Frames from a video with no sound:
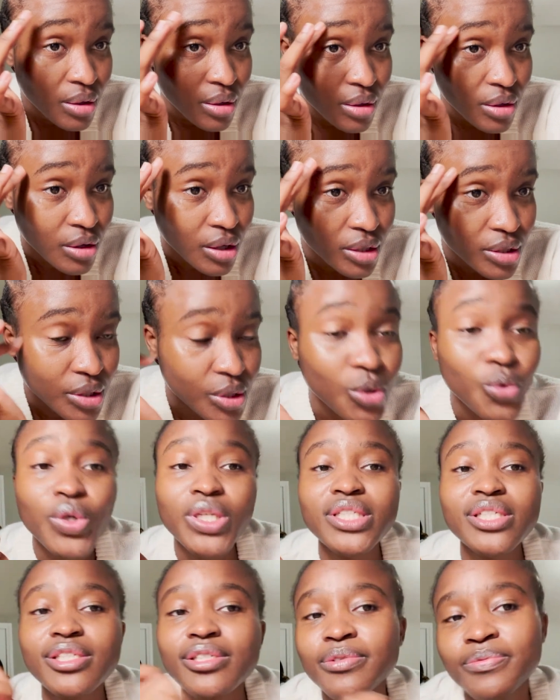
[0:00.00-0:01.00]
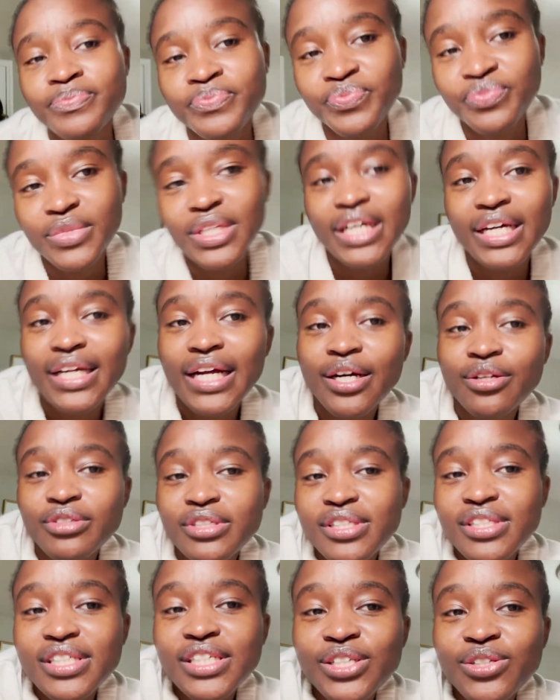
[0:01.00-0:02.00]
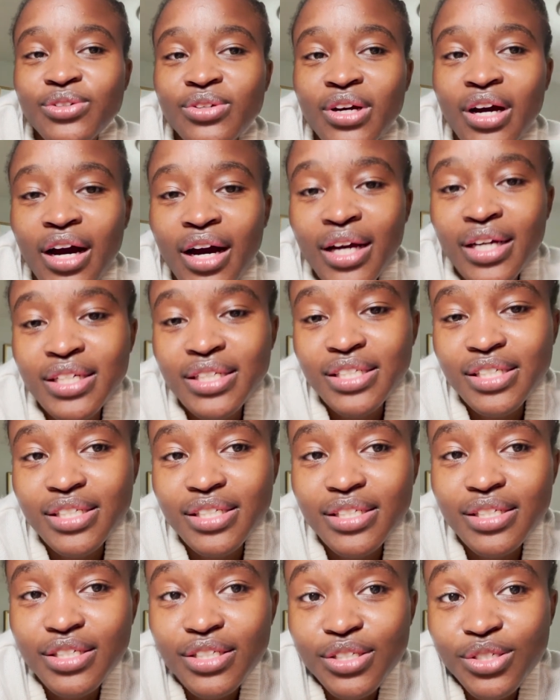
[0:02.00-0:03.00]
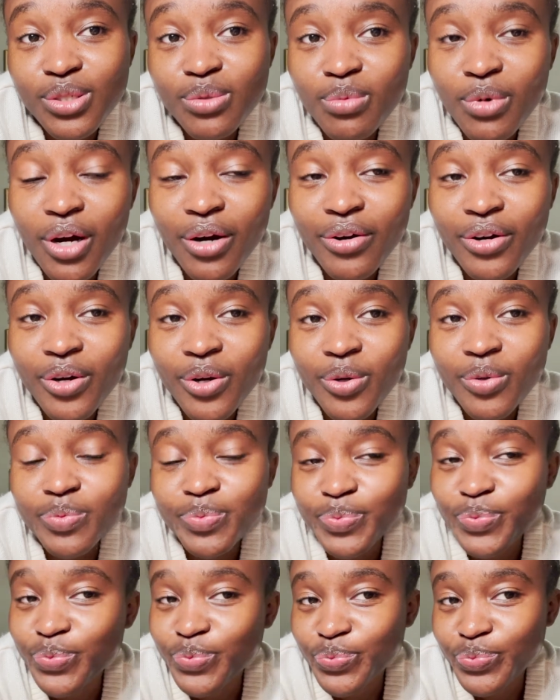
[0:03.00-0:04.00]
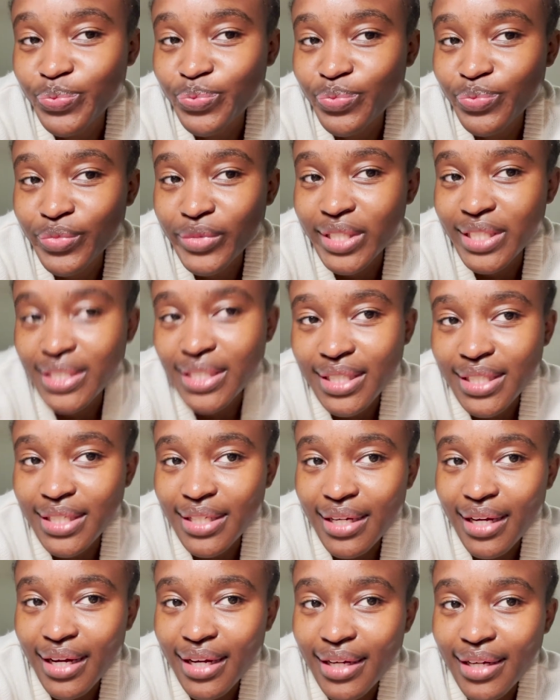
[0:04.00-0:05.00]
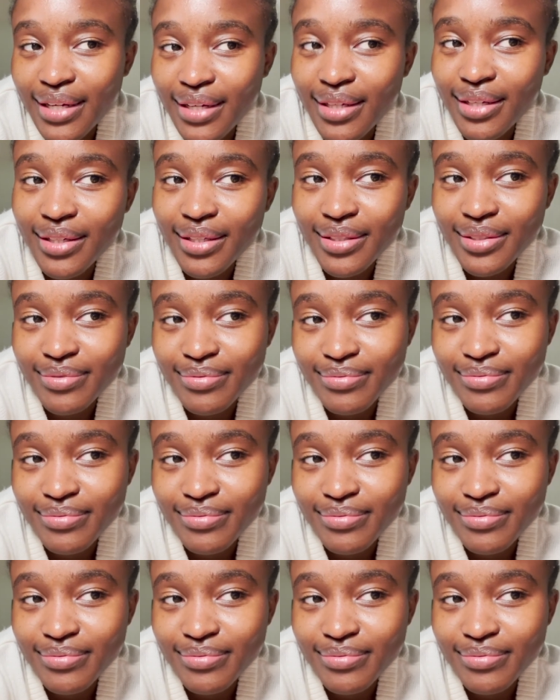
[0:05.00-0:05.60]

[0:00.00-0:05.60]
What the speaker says: call it quits, and I'll see you guys tomorrow. Good night.